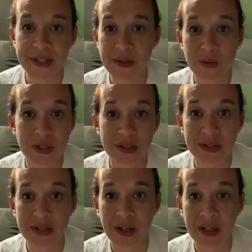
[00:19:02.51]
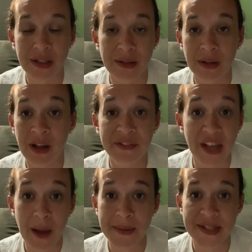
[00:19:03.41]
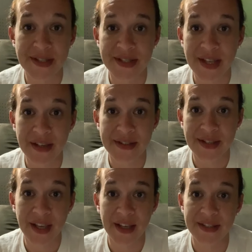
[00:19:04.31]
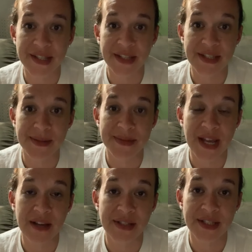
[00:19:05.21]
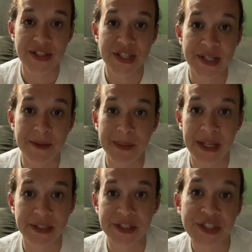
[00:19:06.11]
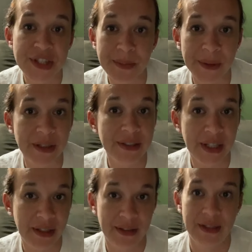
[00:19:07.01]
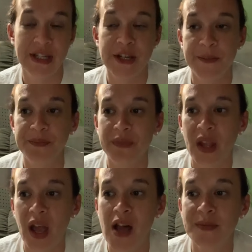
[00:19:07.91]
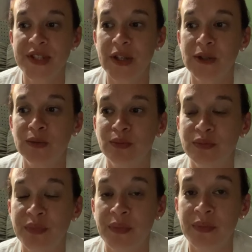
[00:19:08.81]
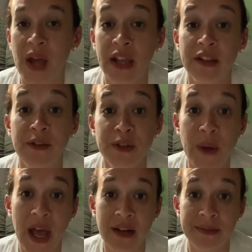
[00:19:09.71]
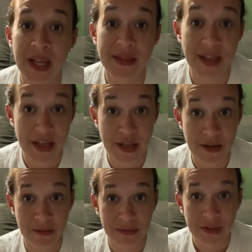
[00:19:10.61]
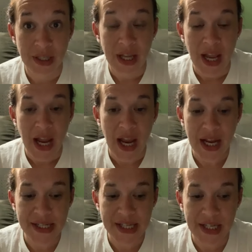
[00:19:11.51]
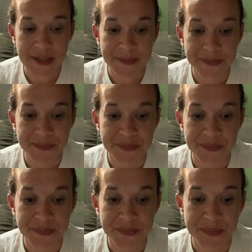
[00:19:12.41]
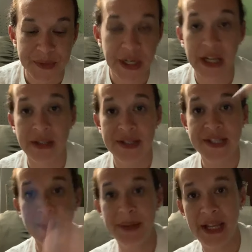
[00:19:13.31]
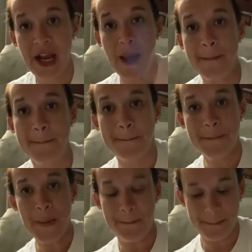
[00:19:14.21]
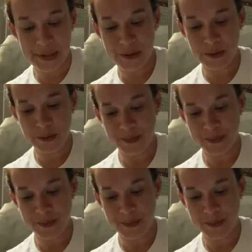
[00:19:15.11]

world are of the opposite sex. Like I said, deep down, it's just companionship we all need. So I love you, Adam, and thank you. And, okay, summing it up. Boop-a-doo.